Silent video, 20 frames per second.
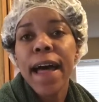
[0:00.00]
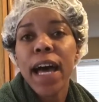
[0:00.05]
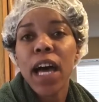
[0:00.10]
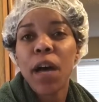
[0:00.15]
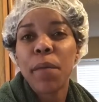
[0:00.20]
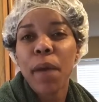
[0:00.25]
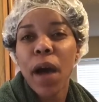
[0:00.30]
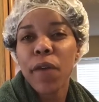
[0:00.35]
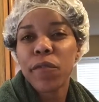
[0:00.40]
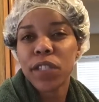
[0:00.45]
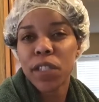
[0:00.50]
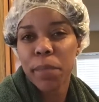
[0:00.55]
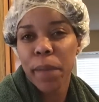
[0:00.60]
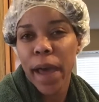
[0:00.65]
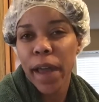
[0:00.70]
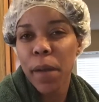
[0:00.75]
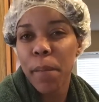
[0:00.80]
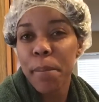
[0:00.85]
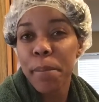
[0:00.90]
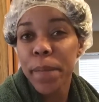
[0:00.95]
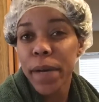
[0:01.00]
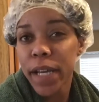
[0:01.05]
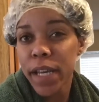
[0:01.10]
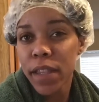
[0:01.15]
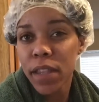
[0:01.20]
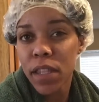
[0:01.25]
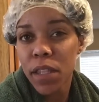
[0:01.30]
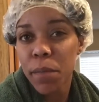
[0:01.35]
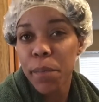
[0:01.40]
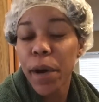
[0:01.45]
I was about a
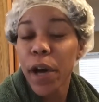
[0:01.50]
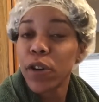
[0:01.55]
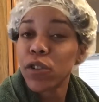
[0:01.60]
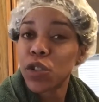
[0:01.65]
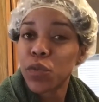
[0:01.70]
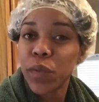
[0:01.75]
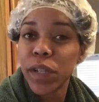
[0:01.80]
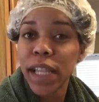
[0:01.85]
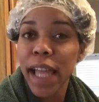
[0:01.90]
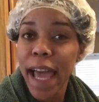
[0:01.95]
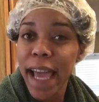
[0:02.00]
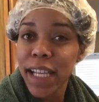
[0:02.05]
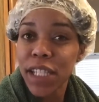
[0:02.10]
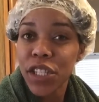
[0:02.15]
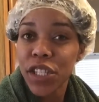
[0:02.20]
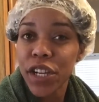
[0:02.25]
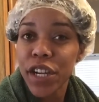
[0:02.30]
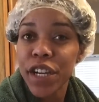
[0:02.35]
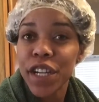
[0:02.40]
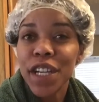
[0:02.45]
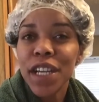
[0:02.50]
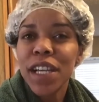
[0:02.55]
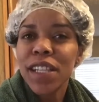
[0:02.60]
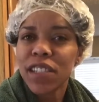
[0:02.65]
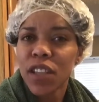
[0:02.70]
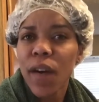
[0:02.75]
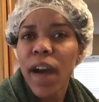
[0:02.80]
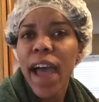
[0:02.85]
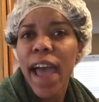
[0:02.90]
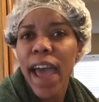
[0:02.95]
month post relaxer,
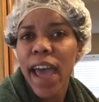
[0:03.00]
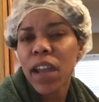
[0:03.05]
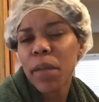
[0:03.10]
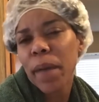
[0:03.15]
so I had